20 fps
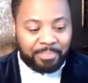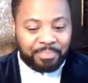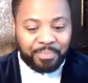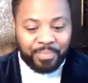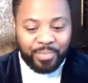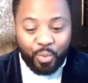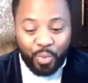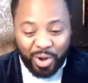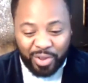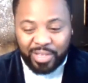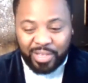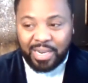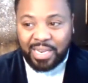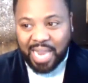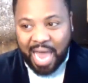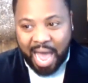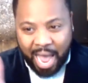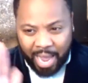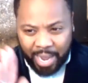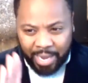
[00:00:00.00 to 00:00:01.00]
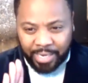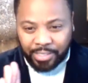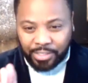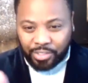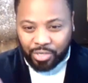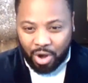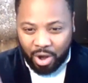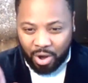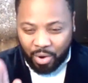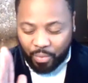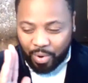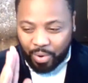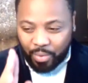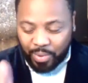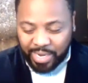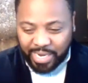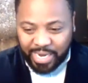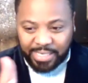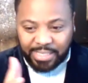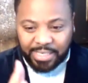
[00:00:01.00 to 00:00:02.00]
where the lines are, where
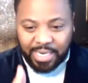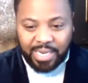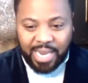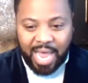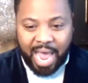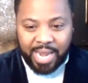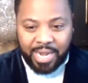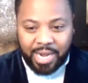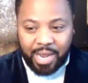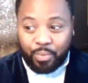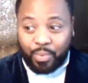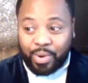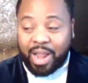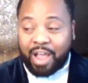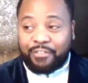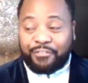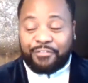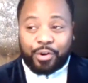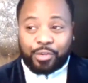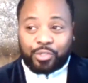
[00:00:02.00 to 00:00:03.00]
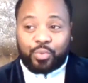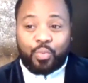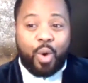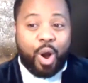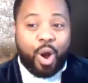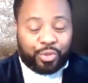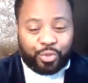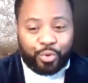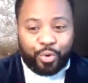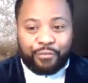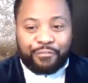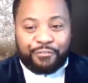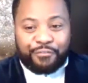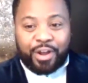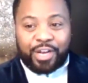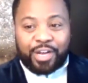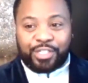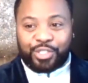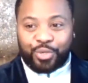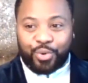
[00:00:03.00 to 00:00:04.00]
we need to line up. When I first walk through a
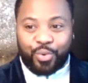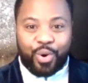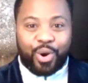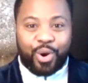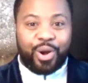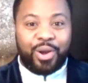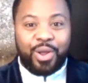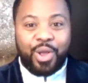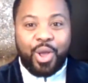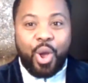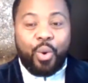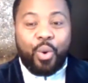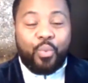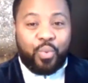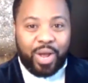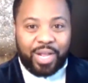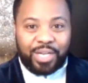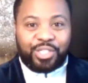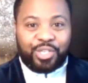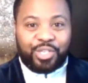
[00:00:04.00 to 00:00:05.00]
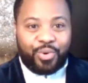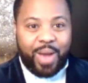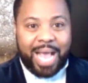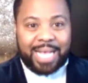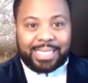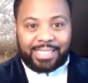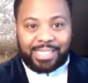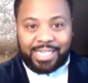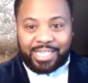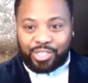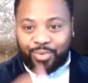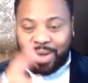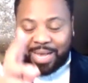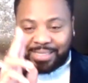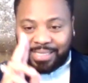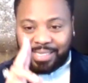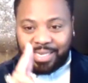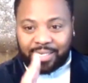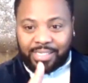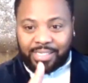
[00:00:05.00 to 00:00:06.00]
front door, what do I see? Do I
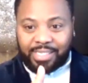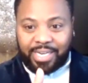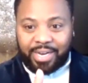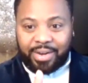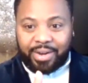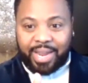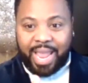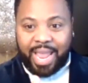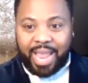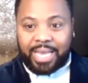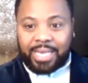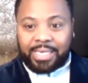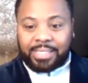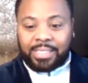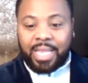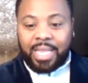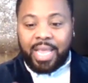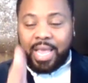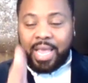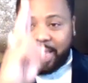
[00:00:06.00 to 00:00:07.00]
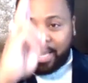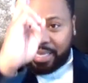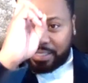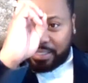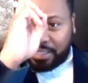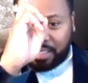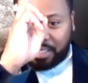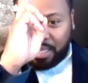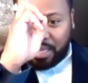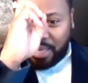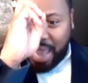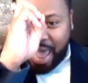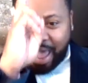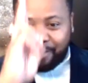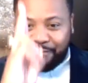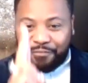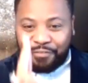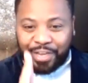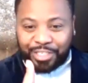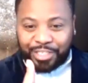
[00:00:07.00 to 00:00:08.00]
see a staircase? Is the
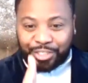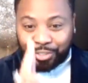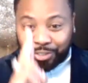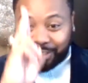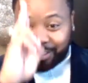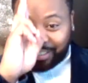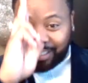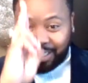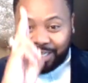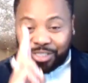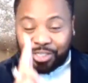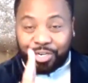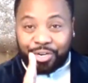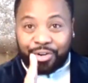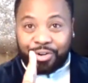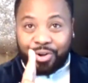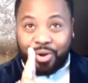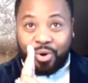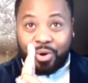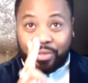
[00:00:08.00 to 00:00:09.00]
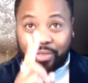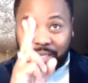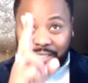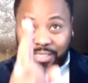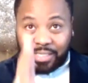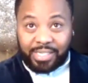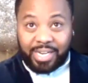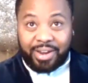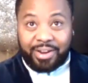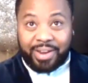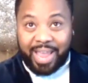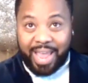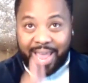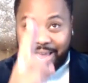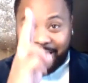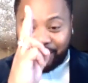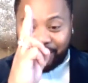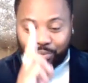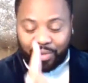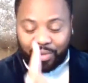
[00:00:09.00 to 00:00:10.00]
light fixture centered on the
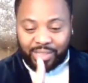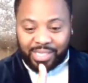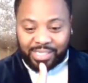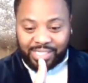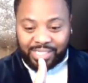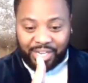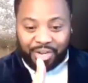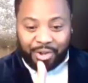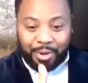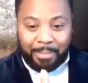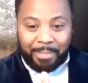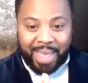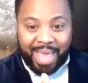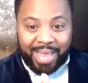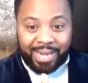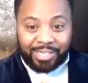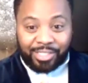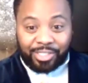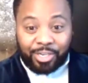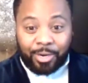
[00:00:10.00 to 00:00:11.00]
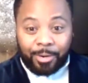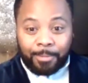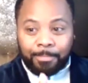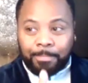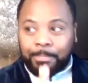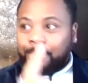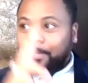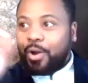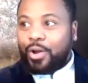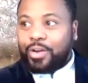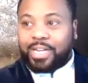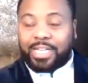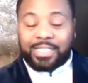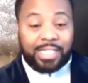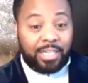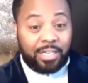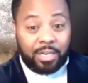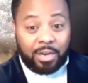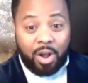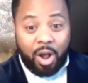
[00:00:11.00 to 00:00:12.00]
staircase with the center banister, or does
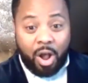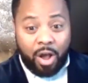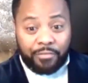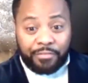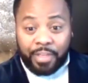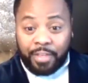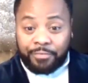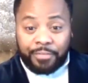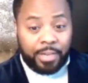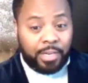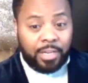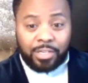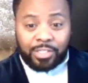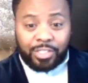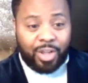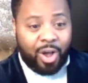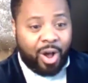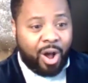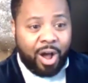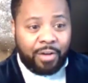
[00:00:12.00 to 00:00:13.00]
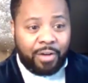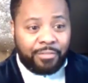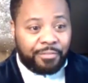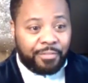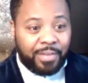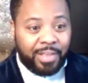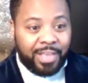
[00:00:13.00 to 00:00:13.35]
it look off? If it looks off,